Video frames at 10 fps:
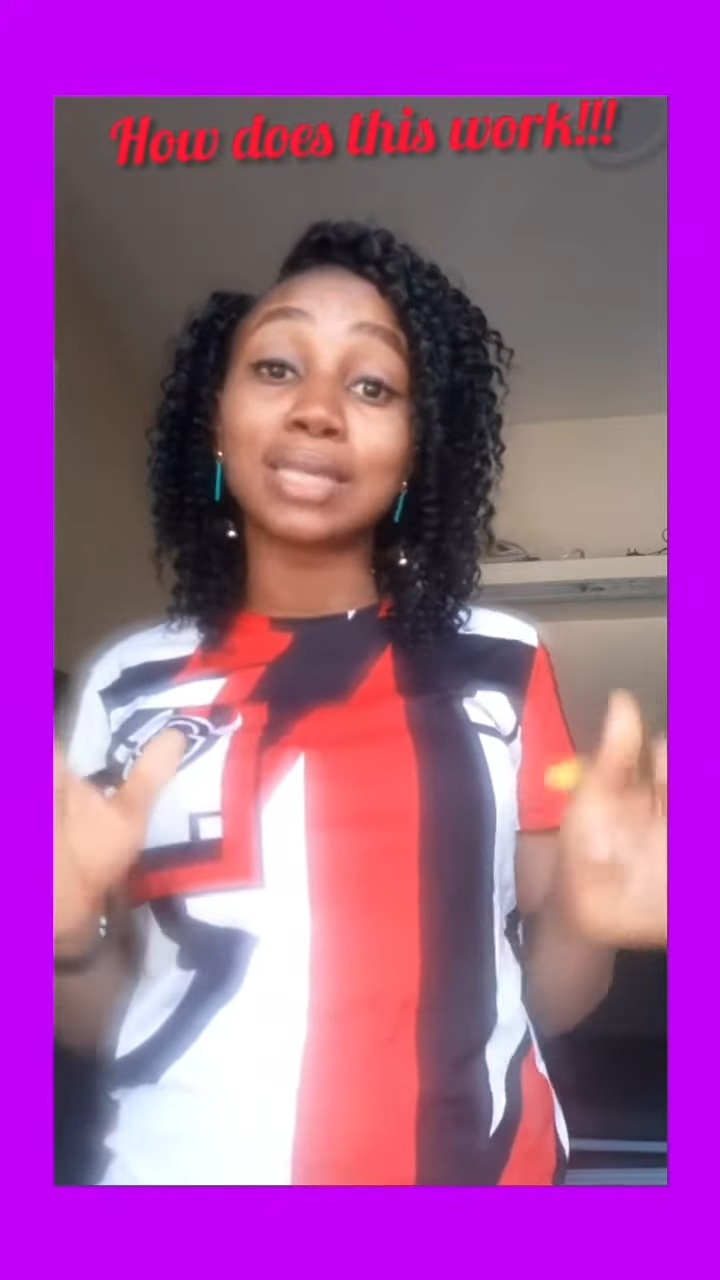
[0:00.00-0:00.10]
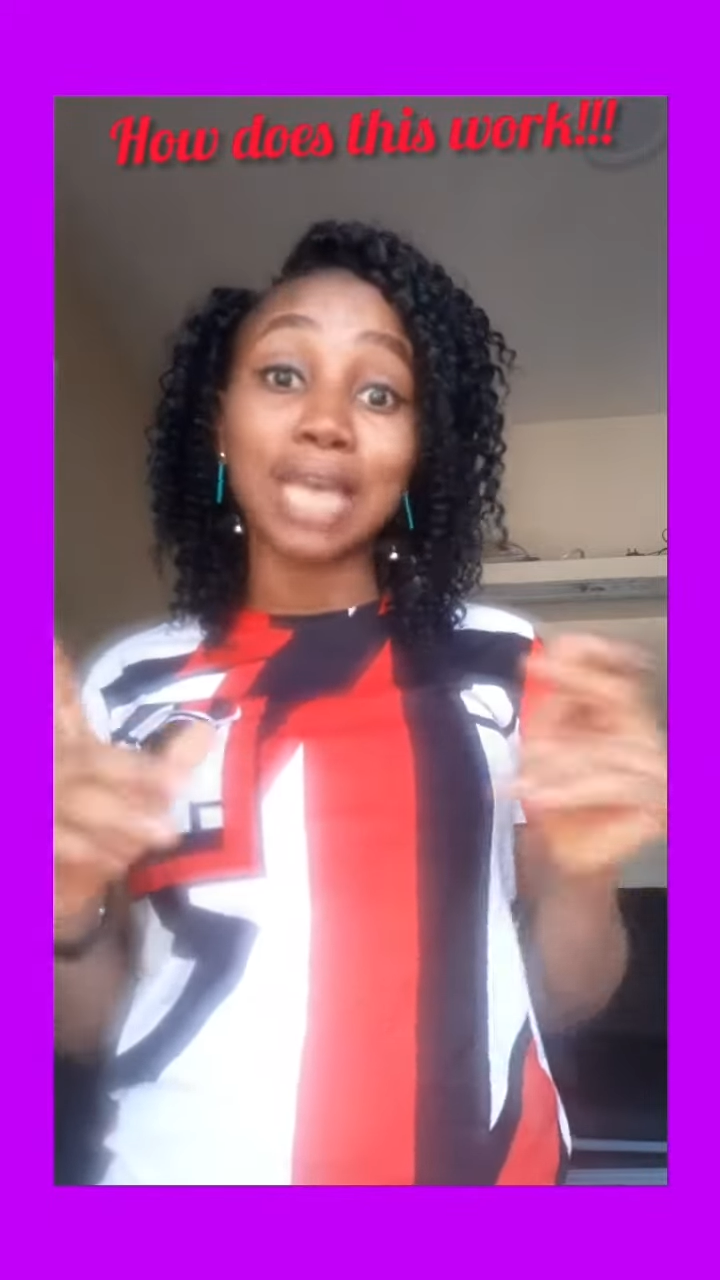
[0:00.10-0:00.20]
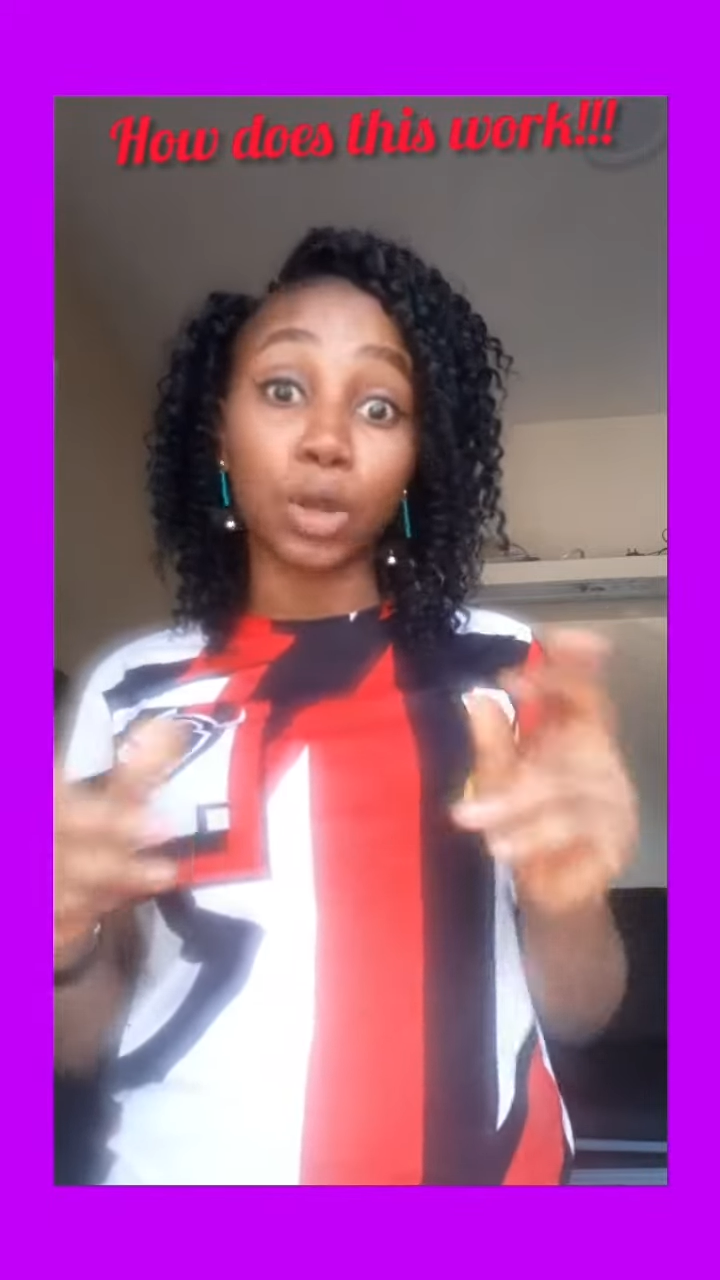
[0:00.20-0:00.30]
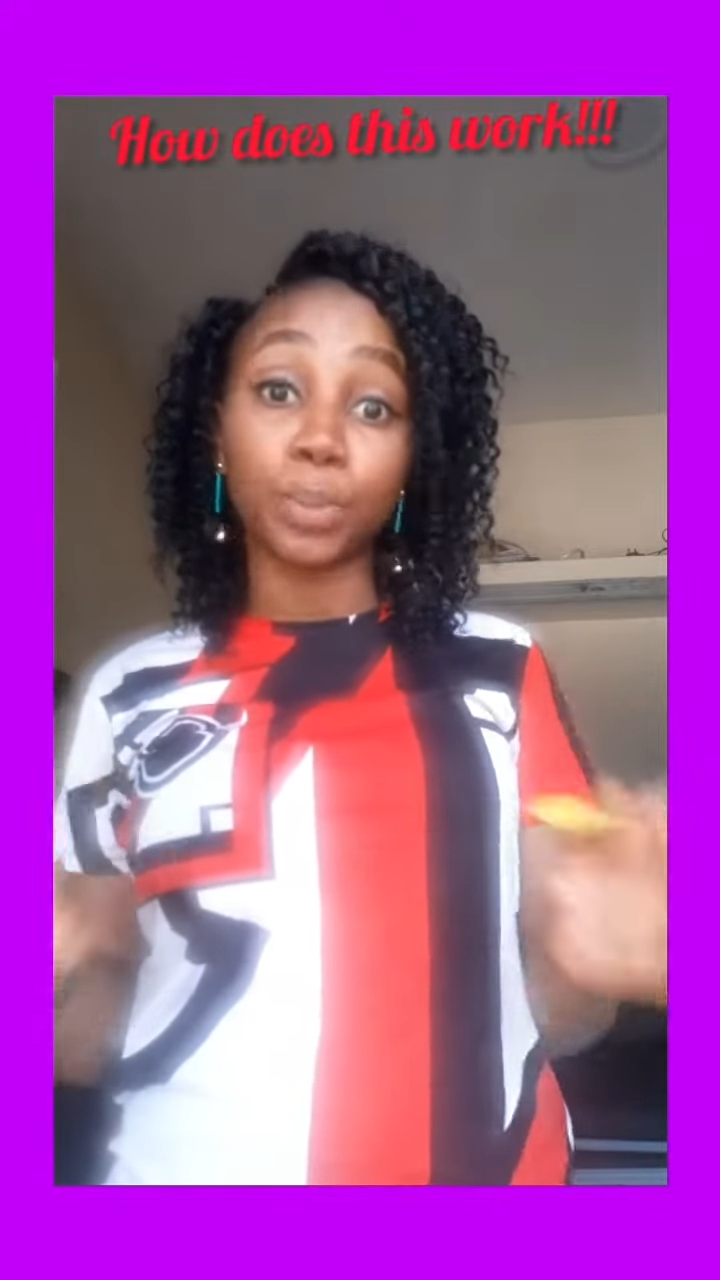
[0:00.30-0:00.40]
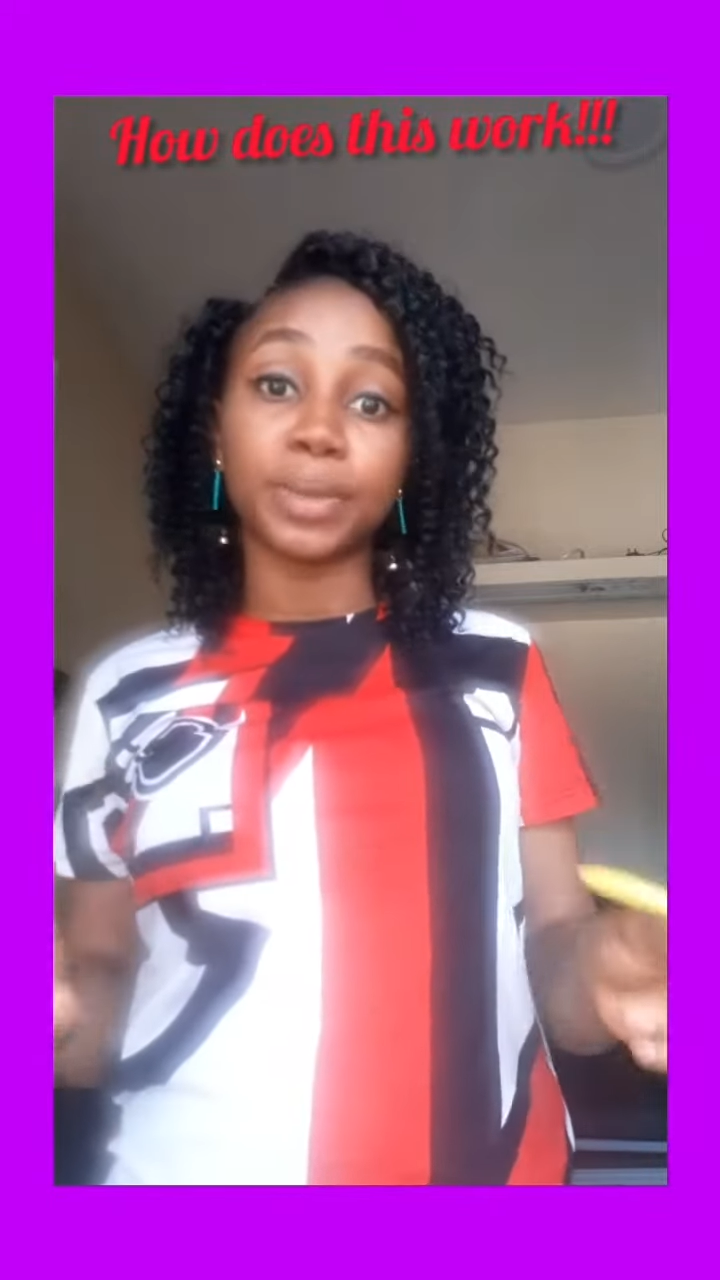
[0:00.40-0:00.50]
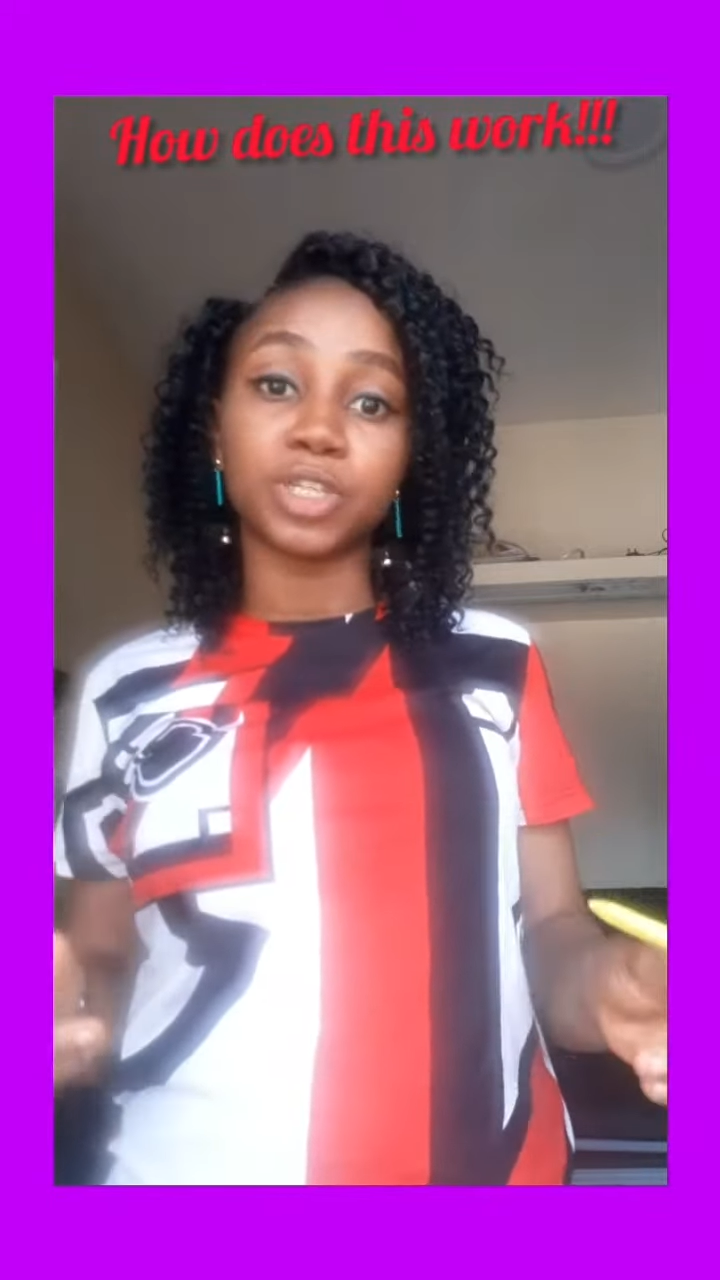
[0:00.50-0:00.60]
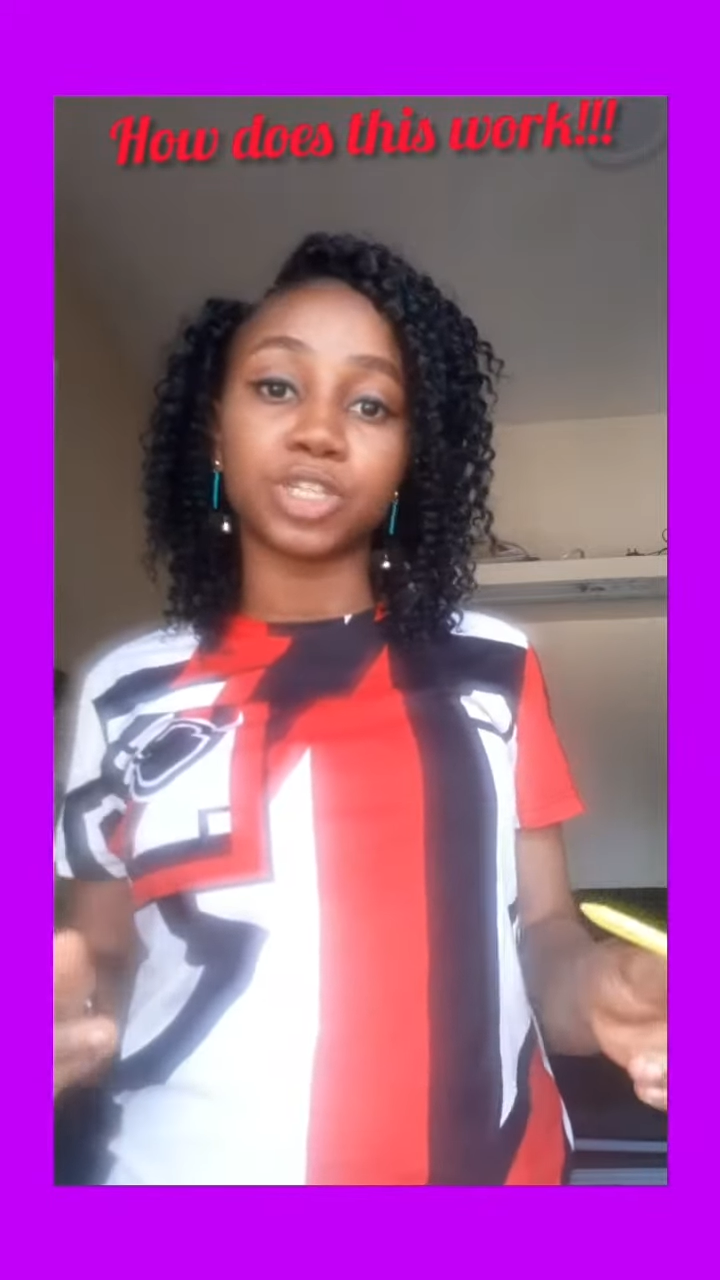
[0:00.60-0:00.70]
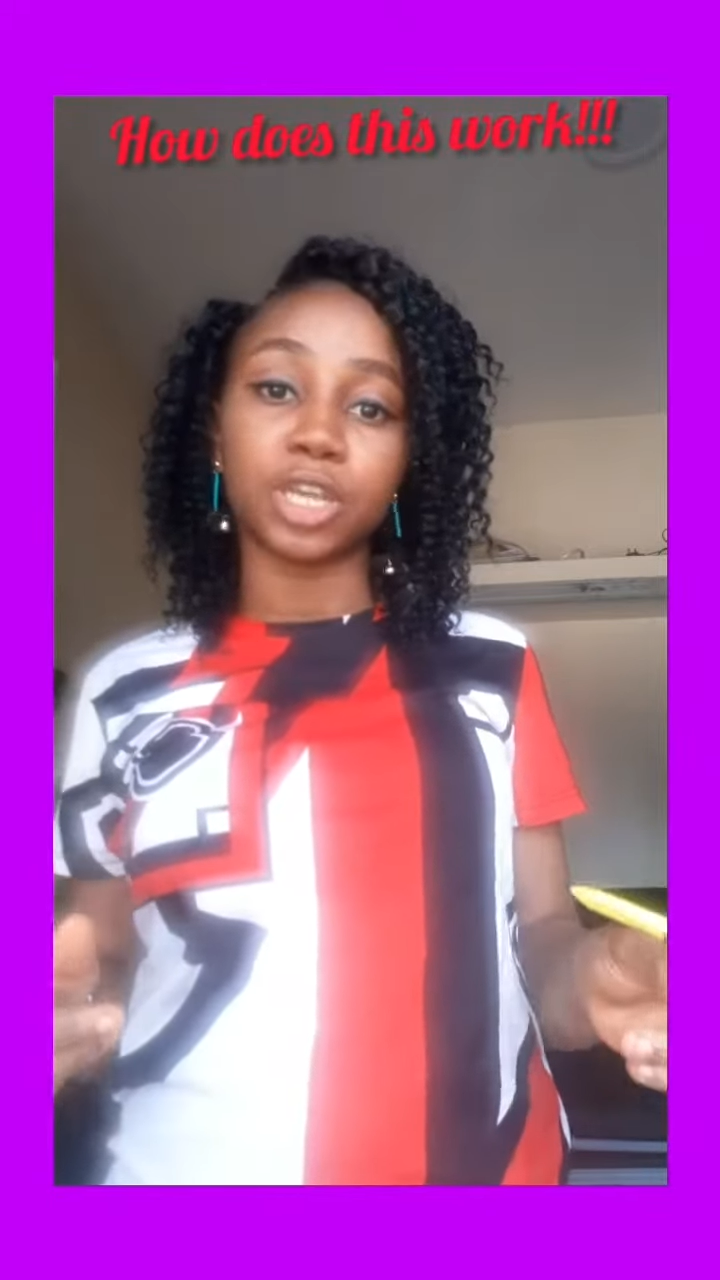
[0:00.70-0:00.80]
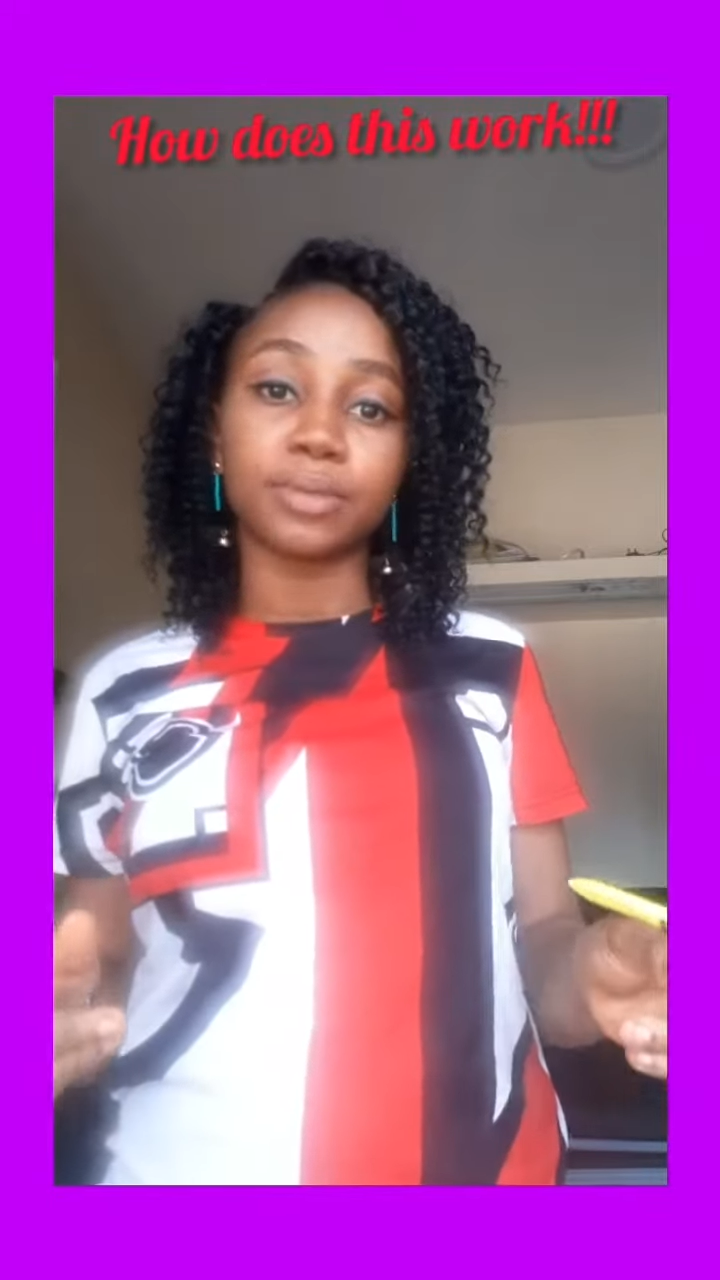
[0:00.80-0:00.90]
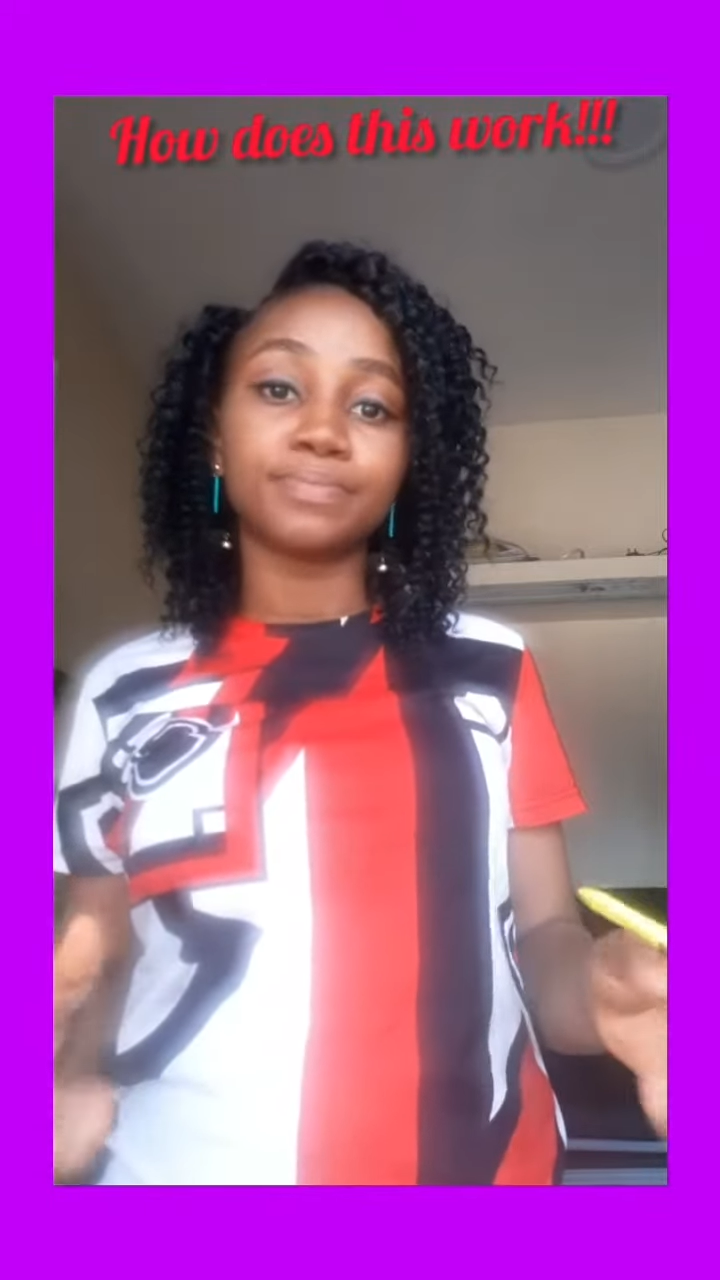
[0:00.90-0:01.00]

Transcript: alopecia,